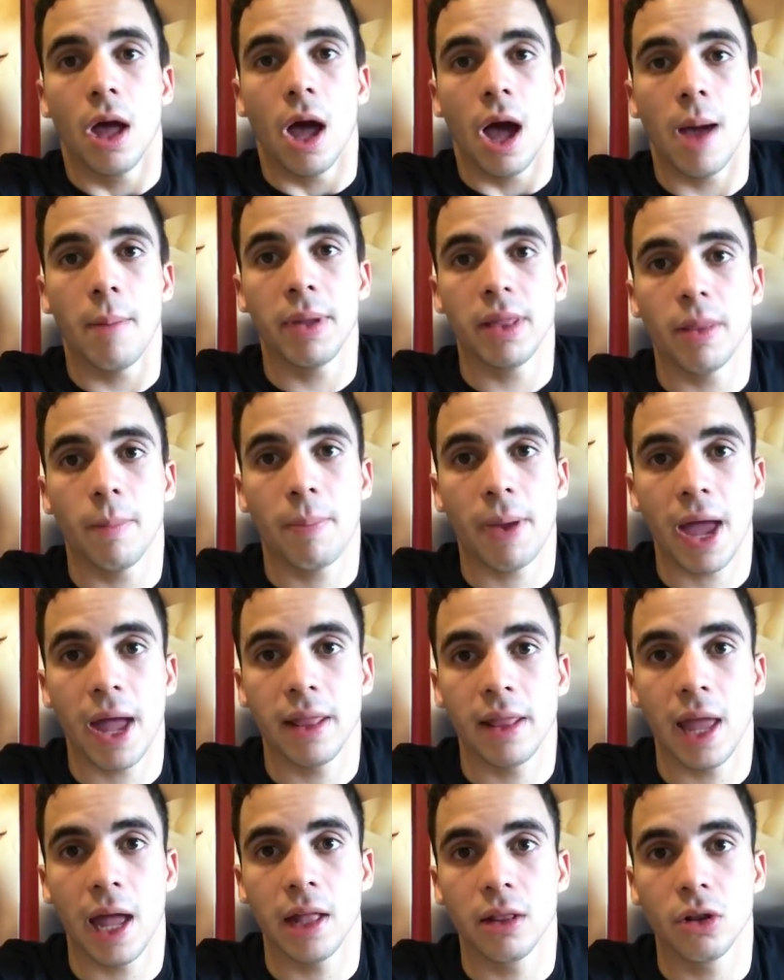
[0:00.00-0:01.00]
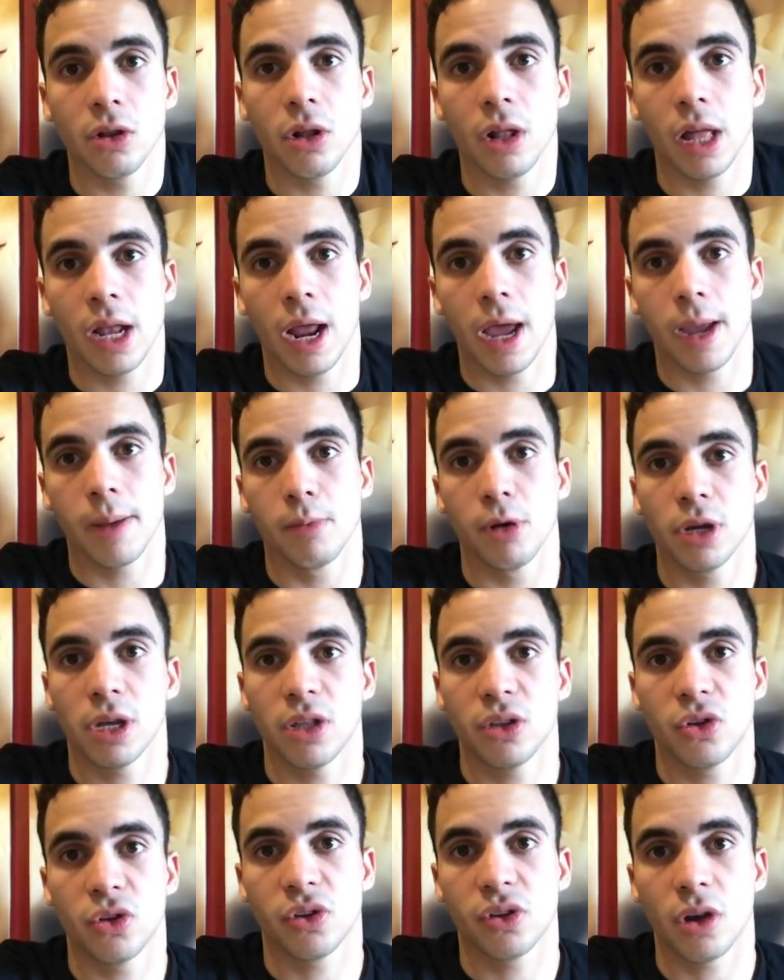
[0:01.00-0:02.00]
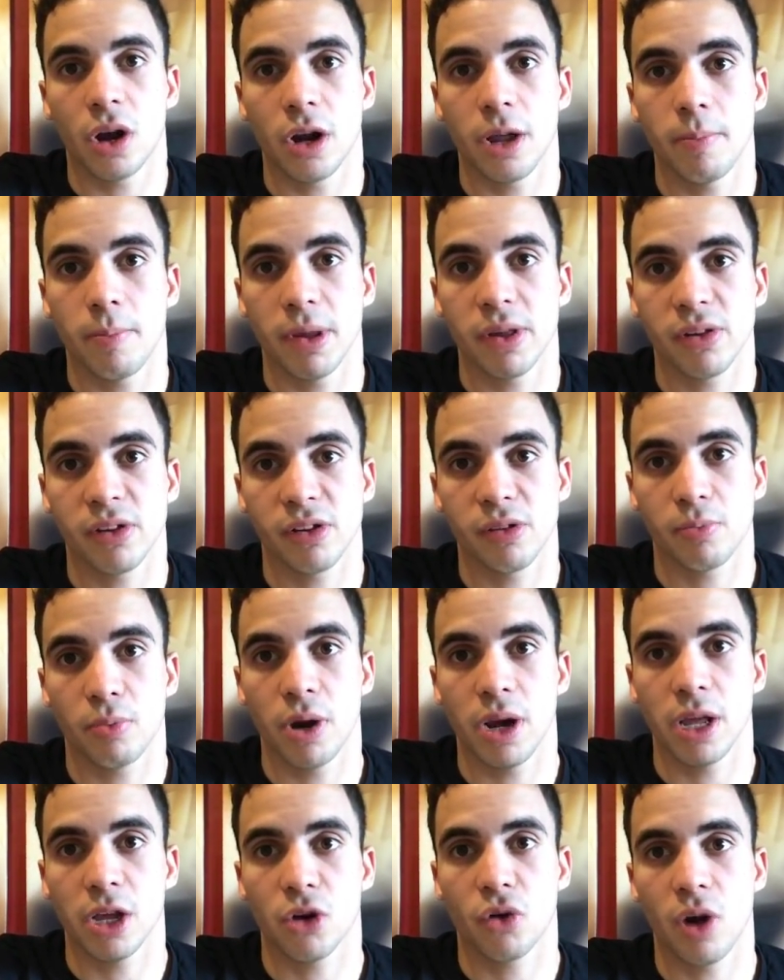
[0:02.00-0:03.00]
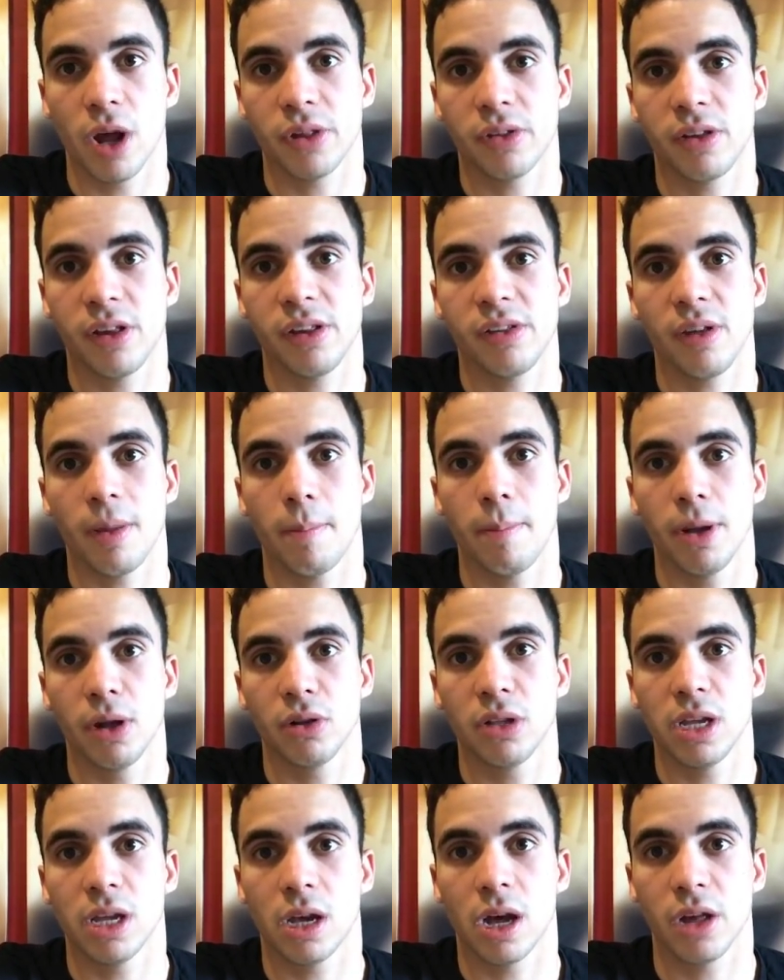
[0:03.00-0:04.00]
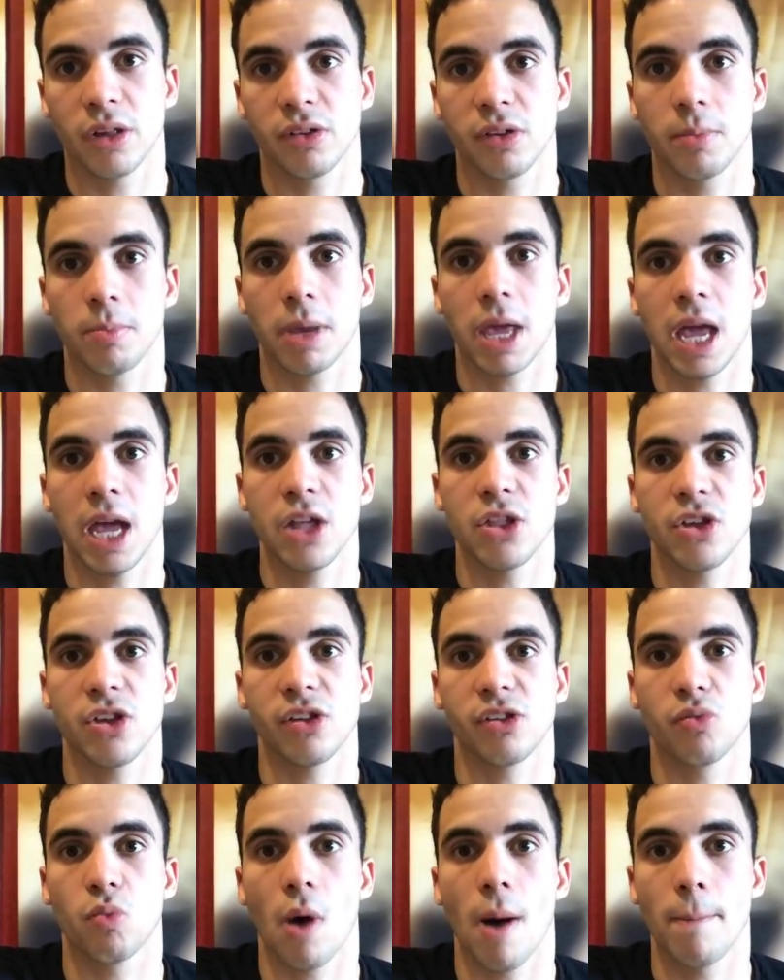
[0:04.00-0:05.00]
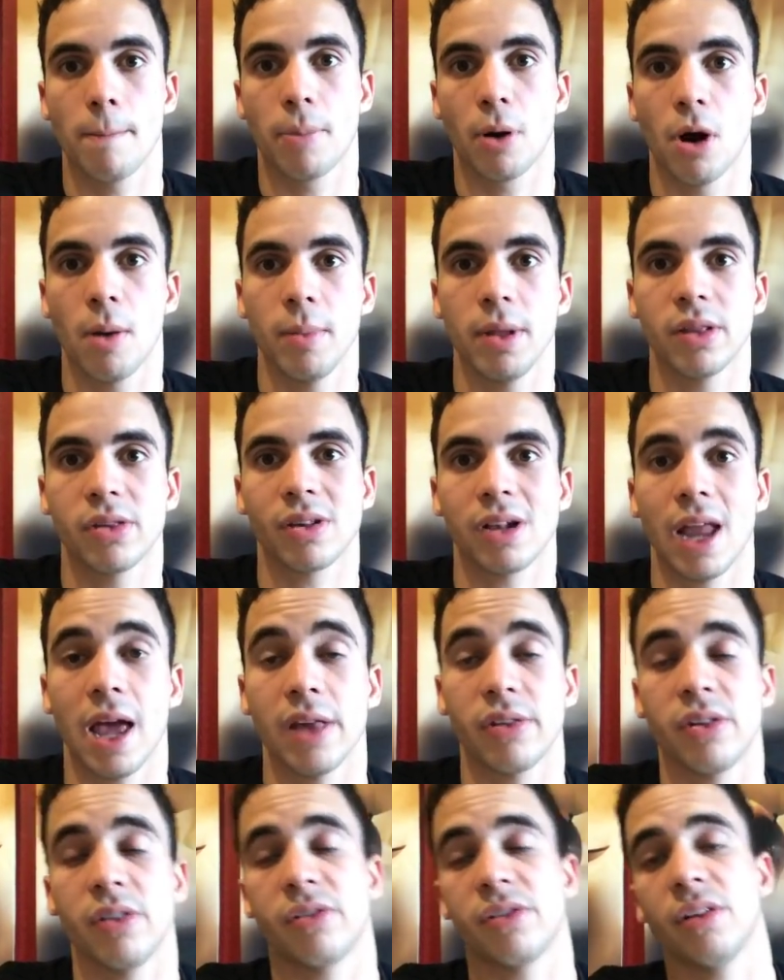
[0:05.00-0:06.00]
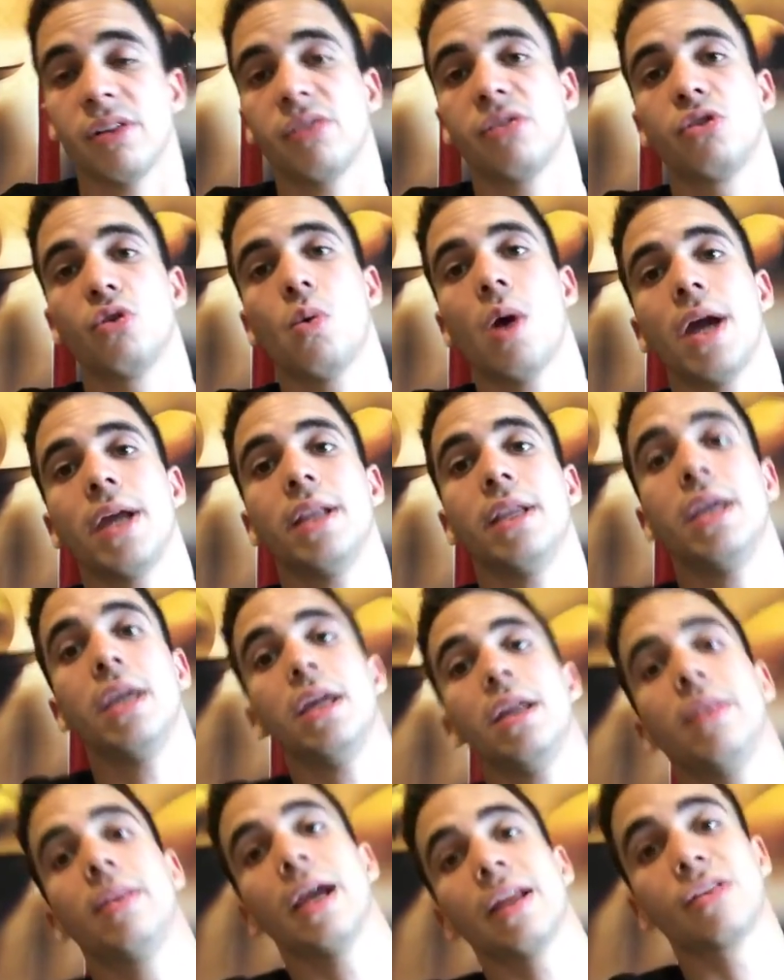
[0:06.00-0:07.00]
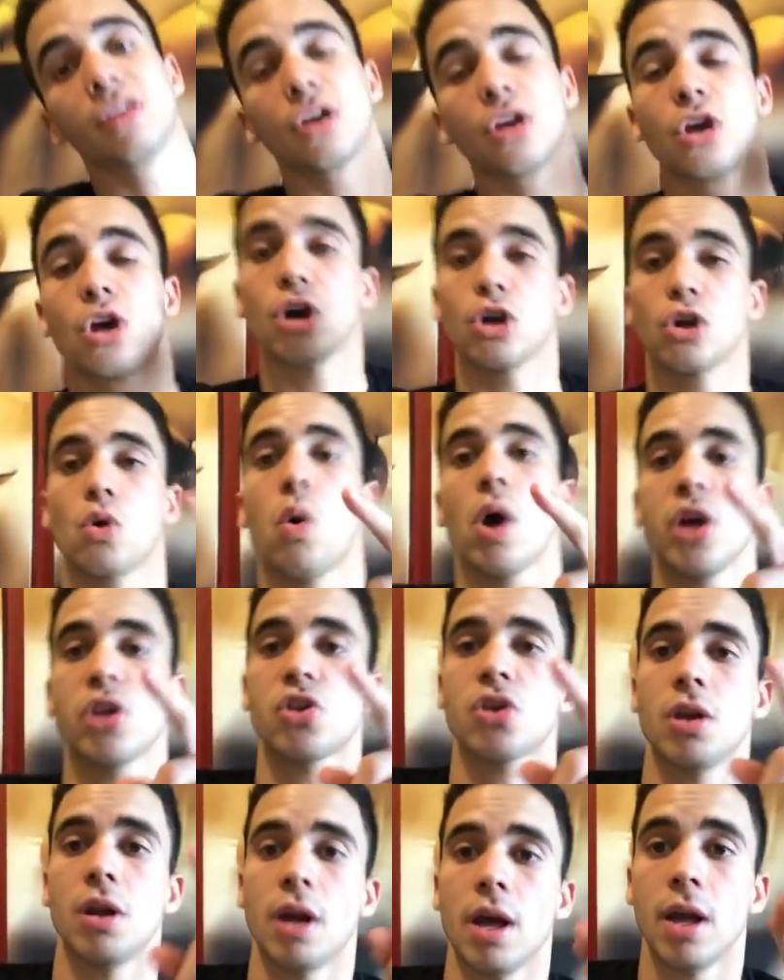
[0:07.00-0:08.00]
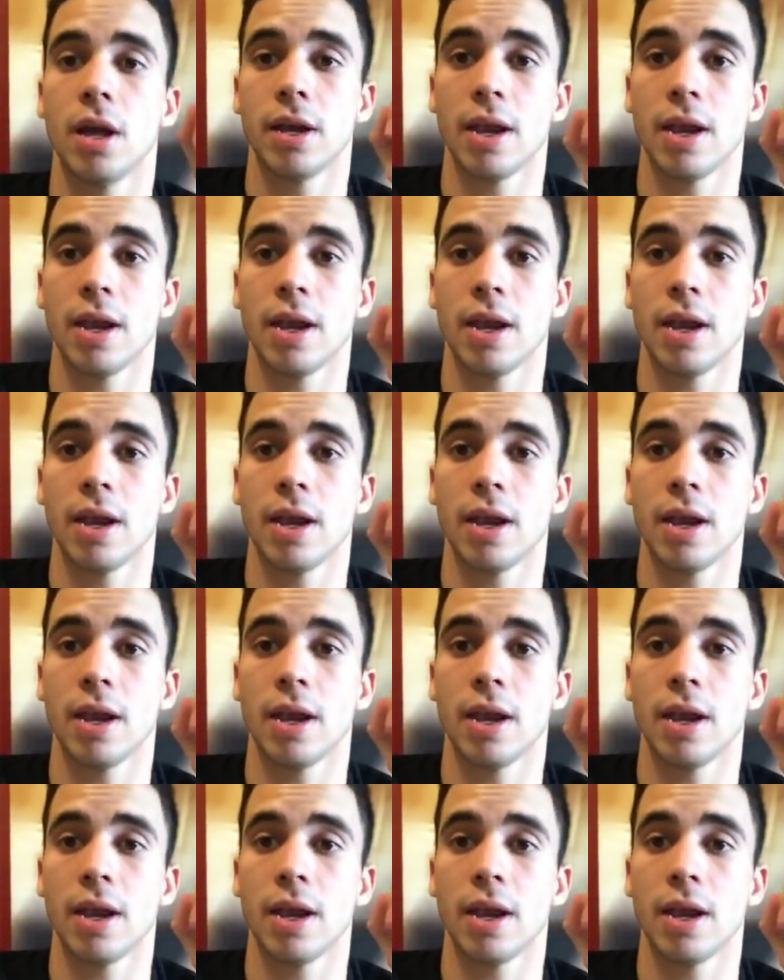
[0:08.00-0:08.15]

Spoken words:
I'm in the Panhandle and I am looking to start a business breeding Cresteds and building custom cages. What permits, licenses do I need? That's a good question.